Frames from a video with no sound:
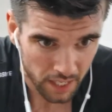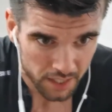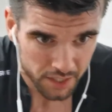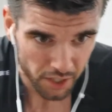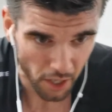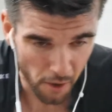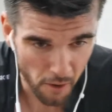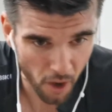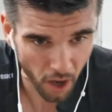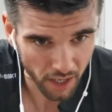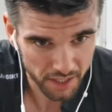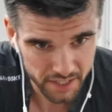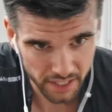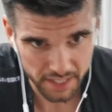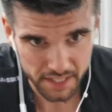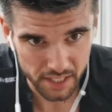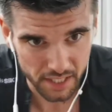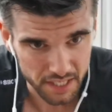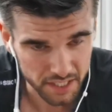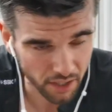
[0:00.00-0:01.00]
So I
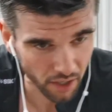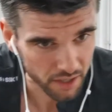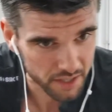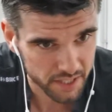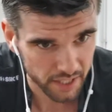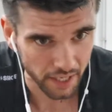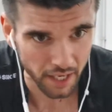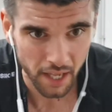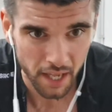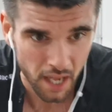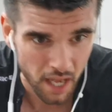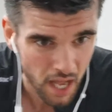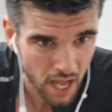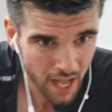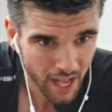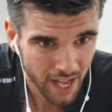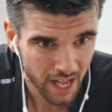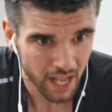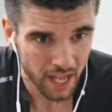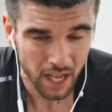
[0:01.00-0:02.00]
said to these guys, have
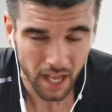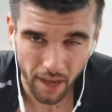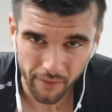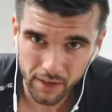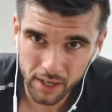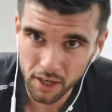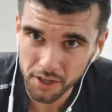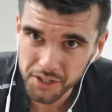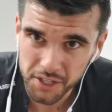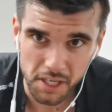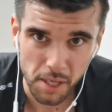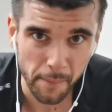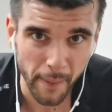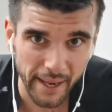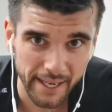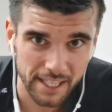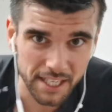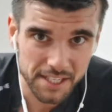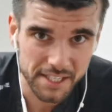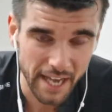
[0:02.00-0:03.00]
you looked at your
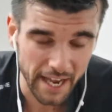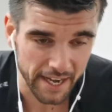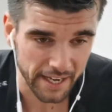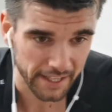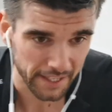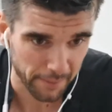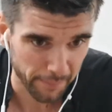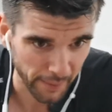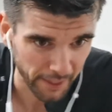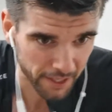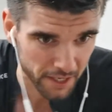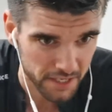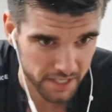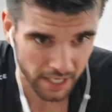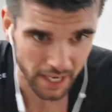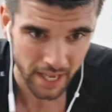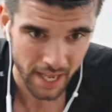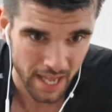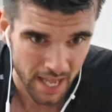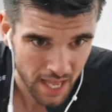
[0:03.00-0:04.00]
pedaling technique?
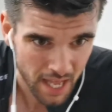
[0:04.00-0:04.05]
Because